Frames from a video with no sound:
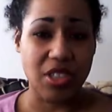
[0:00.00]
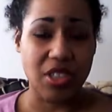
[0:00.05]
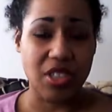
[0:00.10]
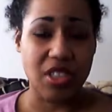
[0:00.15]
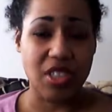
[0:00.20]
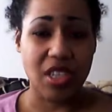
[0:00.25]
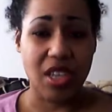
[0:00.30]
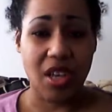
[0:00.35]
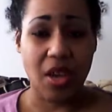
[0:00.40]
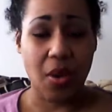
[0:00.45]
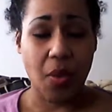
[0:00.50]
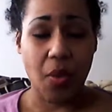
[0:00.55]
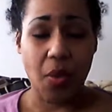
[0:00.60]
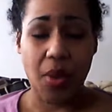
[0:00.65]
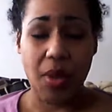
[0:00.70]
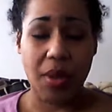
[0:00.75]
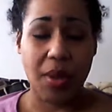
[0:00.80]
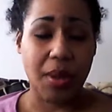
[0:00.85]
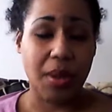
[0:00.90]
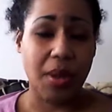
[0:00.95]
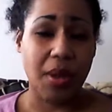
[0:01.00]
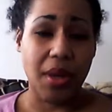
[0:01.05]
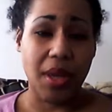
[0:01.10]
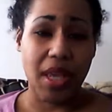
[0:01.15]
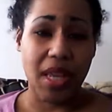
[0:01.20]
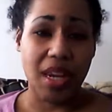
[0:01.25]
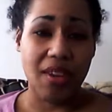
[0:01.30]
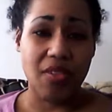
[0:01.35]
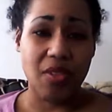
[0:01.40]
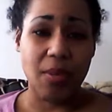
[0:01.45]
just want to
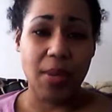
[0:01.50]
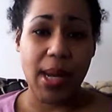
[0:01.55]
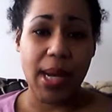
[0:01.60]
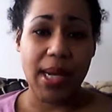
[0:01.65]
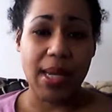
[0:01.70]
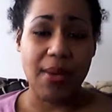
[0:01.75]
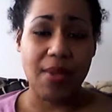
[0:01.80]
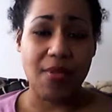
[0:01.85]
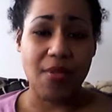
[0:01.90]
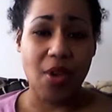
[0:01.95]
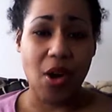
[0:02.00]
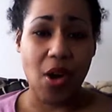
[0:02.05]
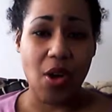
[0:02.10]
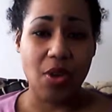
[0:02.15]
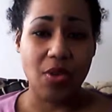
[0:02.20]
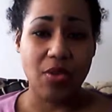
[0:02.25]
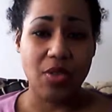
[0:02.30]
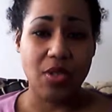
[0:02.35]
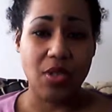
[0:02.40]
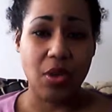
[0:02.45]
get everybody involved.